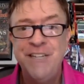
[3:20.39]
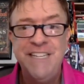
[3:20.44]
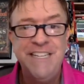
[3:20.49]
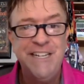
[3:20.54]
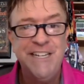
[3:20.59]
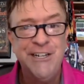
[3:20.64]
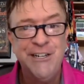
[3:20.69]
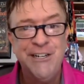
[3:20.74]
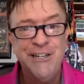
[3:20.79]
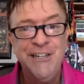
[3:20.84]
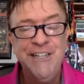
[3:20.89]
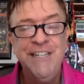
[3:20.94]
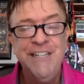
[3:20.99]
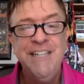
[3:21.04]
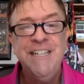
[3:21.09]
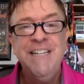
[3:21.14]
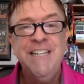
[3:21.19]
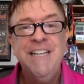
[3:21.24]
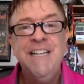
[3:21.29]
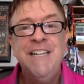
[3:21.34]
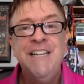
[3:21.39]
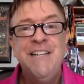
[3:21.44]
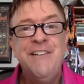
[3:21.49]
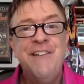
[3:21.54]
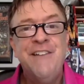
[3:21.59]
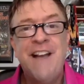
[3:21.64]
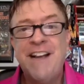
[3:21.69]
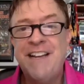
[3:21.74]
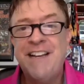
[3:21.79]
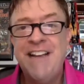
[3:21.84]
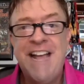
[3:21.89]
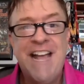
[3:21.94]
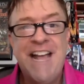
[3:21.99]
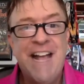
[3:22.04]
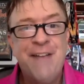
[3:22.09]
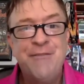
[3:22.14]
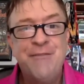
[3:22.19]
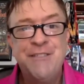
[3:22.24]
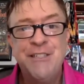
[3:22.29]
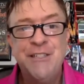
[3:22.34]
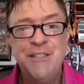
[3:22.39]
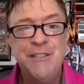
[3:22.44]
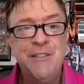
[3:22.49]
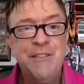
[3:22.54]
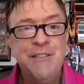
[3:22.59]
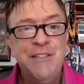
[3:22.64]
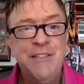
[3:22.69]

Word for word: year. You're not going to have to